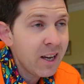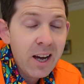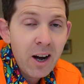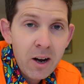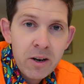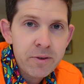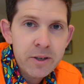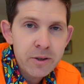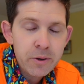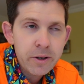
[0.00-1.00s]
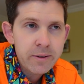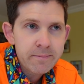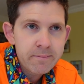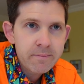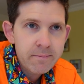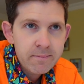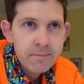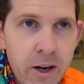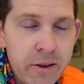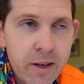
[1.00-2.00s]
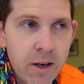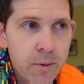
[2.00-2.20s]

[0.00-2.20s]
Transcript: I'll uh, hopefully enjoy it. I don't think I